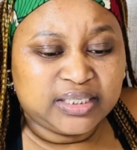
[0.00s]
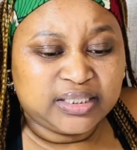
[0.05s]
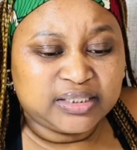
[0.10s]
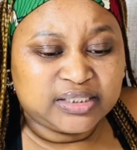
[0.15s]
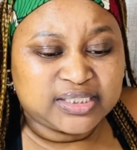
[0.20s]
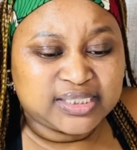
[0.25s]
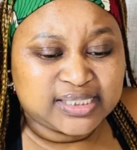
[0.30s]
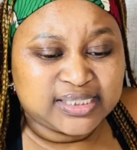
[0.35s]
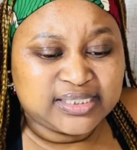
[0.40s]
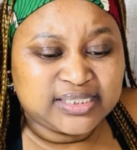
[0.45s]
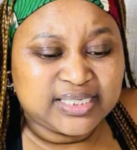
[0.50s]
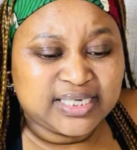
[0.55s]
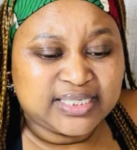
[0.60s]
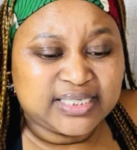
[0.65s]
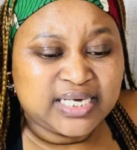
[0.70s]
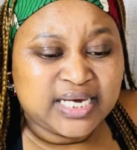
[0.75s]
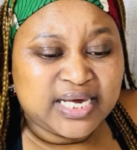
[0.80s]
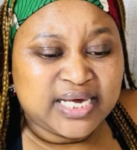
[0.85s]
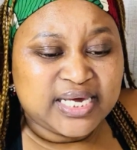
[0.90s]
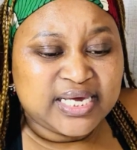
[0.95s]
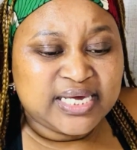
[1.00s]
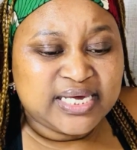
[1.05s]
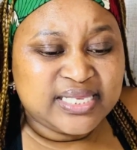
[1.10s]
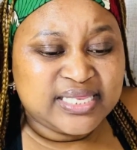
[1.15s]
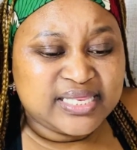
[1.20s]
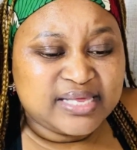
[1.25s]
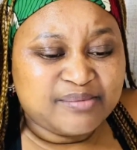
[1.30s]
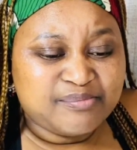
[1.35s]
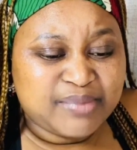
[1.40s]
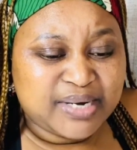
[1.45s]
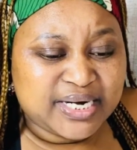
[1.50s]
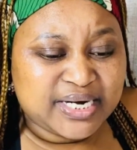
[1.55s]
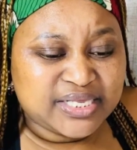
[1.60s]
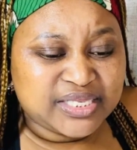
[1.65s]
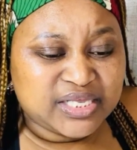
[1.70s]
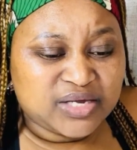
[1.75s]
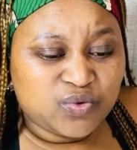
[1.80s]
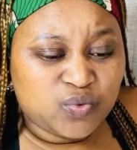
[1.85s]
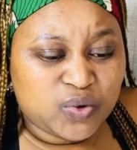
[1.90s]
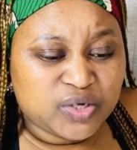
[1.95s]
treated in the manner
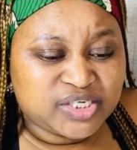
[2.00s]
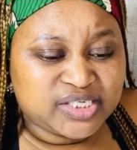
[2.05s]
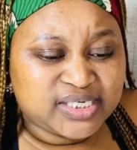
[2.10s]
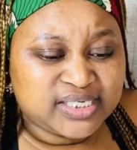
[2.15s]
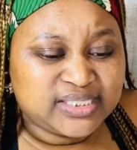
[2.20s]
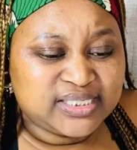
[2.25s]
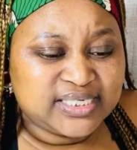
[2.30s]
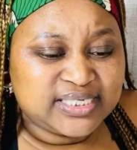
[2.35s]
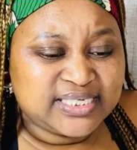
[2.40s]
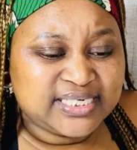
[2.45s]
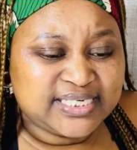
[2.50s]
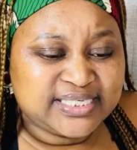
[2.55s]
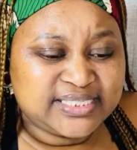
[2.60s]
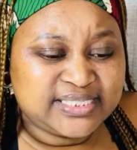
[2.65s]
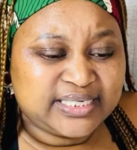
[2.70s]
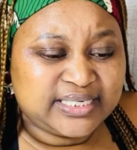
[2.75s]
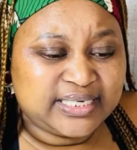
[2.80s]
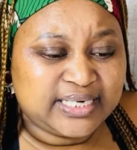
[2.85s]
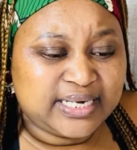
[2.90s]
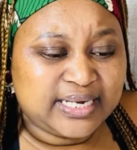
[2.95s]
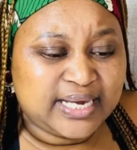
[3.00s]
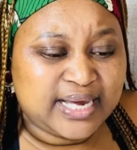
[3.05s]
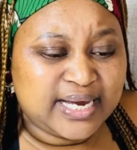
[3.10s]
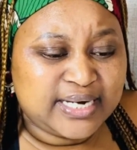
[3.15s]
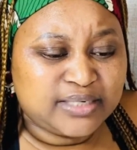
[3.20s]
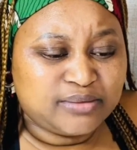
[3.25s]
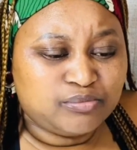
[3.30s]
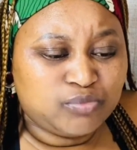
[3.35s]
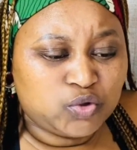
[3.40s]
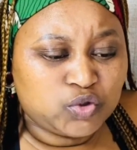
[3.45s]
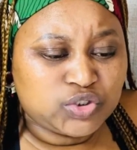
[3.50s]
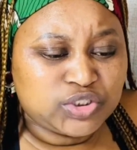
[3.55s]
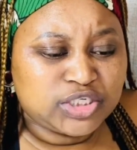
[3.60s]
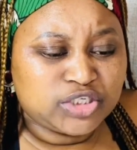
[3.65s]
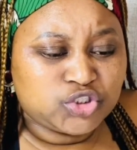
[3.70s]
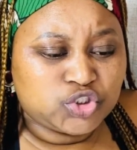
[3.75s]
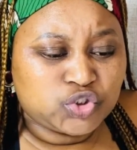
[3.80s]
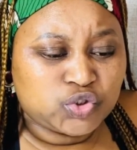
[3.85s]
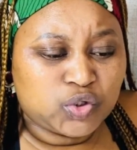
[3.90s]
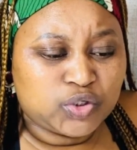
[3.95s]
they were treated yesterday, and most
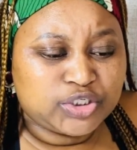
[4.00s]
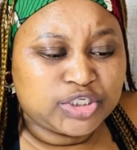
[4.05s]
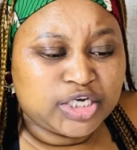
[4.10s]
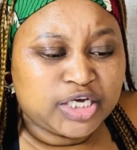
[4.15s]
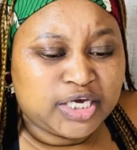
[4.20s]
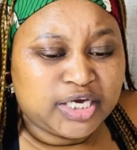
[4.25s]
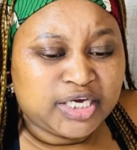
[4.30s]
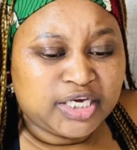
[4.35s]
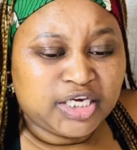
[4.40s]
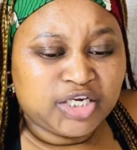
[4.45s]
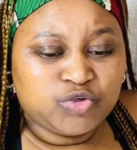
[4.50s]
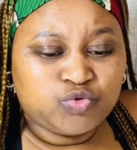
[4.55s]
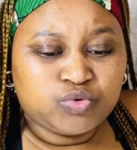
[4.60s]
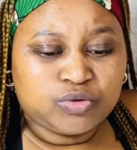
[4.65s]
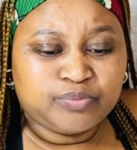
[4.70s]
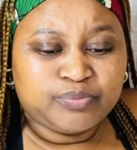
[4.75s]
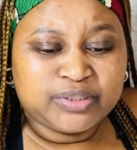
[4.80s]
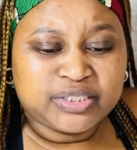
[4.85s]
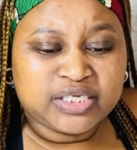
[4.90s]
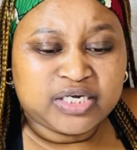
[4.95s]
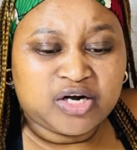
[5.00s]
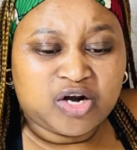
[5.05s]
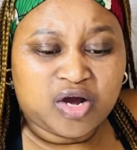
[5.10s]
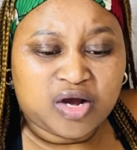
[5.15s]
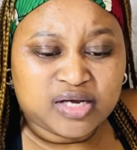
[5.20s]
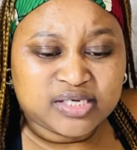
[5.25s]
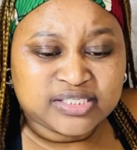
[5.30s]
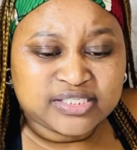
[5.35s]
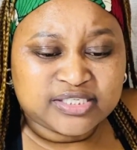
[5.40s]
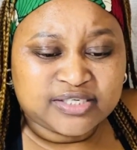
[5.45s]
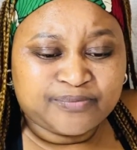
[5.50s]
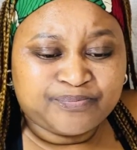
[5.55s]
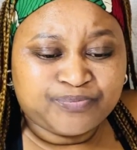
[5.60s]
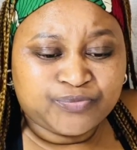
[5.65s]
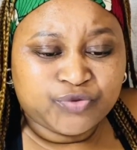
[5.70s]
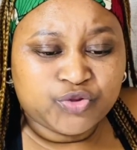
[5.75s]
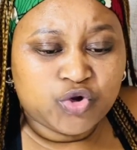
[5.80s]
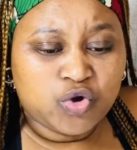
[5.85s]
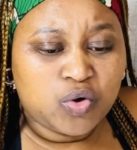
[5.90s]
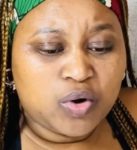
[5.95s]
assured it will be the last.
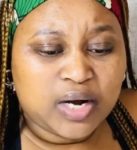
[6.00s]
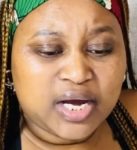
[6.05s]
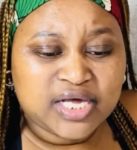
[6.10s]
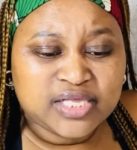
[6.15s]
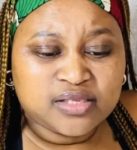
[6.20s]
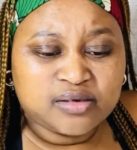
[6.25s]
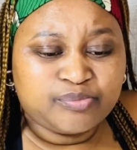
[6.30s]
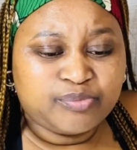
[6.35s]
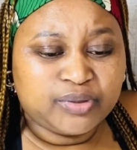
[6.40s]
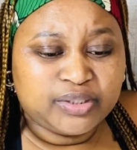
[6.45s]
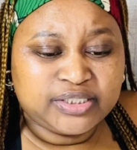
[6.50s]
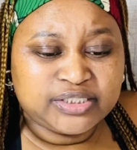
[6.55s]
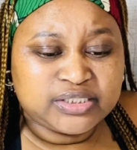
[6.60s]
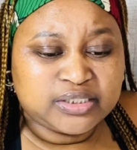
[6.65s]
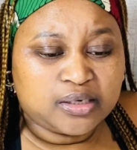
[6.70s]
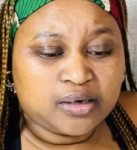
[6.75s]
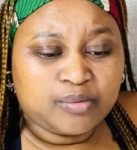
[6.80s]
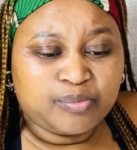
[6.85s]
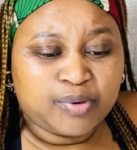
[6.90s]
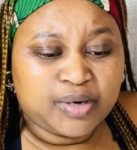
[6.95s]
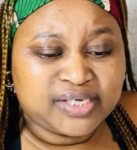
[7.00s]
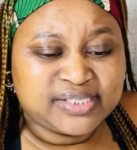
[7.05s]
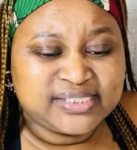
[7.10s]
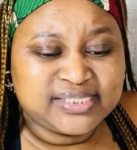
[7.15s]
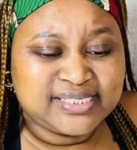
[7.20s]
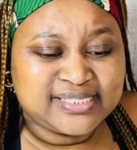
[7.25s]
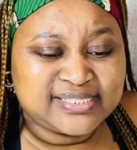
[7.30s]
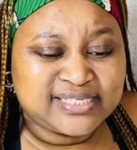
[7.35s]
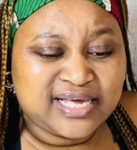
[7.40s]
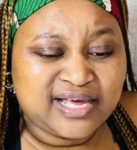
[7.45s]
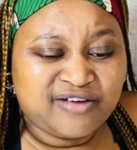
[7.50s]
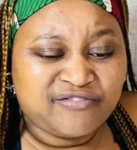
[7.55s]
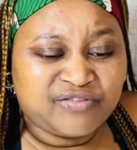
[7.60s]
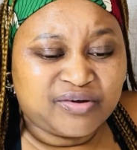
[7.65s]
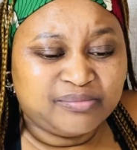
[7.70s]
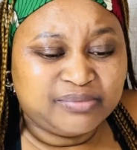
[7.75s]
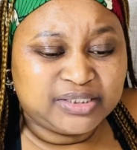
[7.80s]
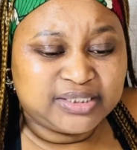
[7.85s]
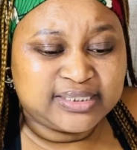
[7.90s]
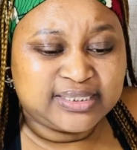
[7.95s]
No other political party has
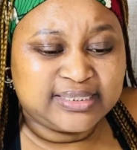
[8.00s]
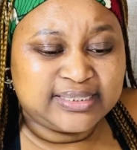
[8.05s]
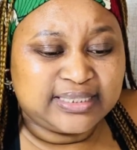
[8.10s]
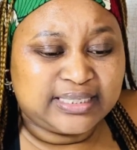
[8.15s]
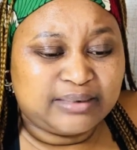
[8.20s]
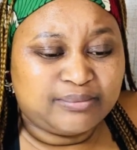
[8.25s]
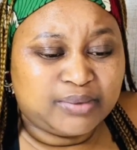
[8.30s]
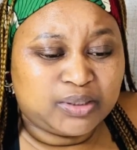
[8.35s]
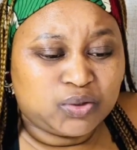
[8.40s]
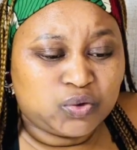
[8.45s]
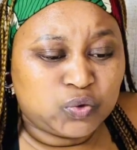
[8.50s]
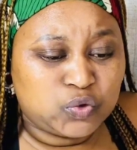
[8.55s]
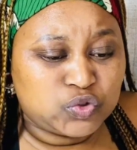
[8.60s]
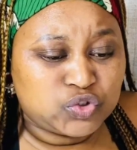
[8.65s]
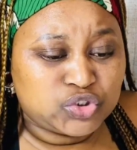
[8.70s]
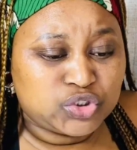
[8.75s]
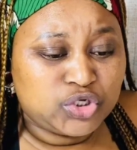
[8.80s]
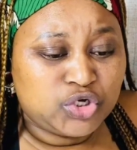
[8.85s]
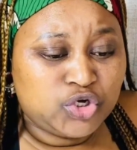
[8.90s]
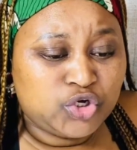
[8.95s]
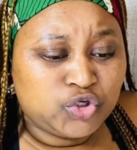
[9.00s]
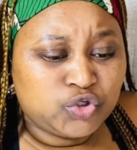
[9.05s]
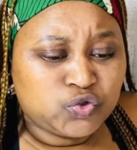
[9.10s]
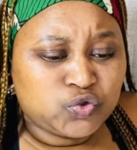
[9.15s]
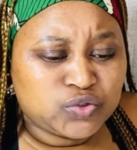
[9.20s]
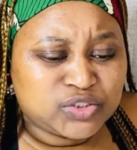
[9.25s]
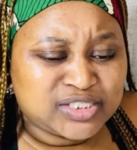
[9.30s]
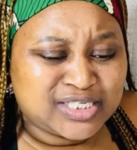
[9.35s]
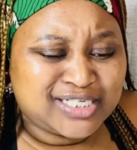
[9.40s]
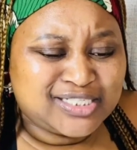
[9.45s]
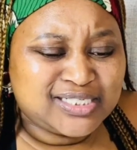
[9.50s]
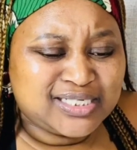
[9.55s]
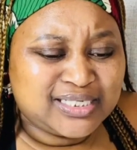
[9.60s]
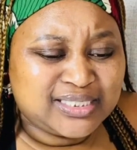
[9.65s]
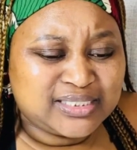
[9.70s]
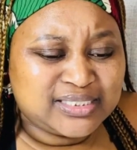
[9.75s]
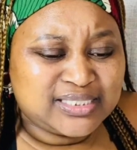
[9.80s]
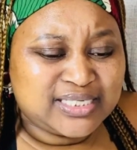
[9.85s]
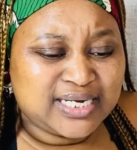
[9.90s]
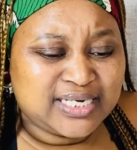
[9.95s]
ever mistreated Amakhosi to such an
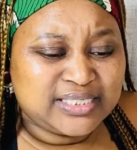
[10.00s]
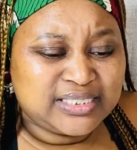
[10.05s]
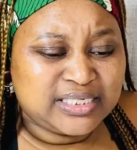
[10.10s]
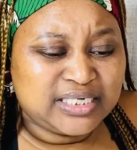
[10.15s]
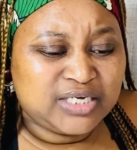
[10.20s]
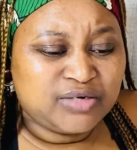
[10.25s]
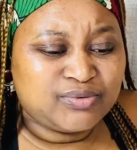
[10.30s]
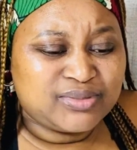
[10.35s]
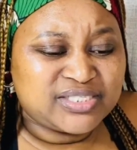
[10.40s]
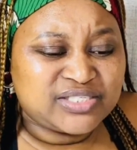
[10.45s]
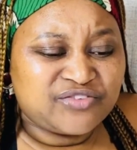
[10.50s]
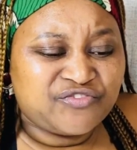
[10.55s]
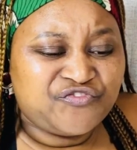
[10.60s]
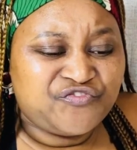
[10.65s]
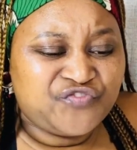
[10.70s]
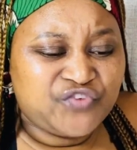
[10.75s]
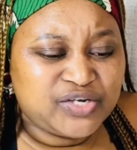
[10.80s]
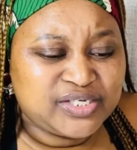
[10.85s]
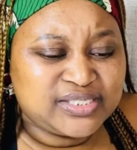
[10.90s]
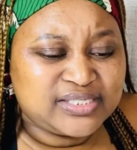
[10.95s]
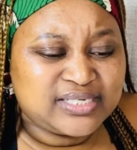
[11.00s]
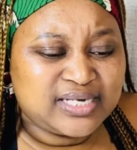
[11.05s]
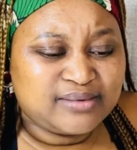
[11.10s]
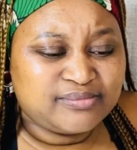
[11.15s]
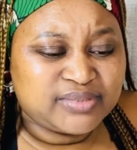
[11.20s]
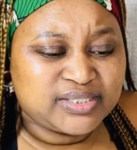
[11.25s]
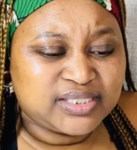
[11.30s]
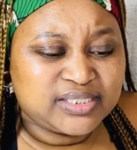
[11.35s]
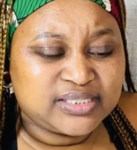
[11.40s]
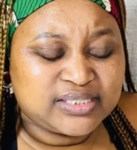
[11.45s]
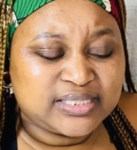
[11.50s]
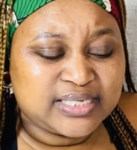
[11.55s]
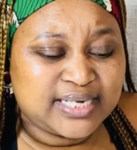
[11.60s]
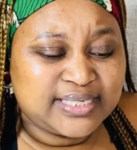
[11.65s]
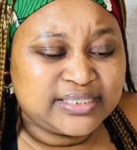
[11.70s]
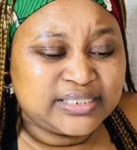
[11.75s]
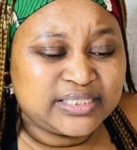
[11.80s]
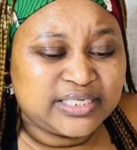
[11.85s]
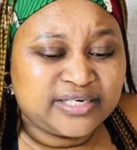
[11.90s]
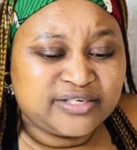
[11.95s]
extent. It was the first time since
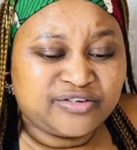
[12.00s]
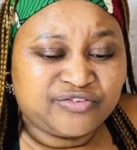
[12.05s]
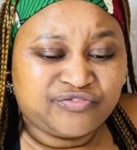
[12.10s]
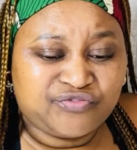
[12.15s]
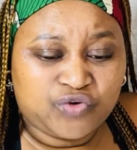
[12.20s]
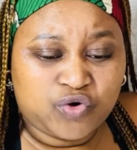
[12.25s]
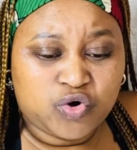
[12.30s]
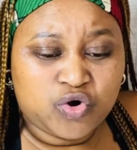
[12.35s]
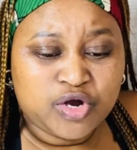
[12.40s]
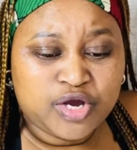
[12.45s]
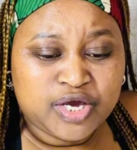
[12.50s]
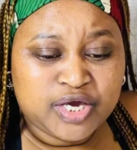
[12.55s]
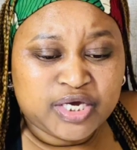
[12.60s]
1994.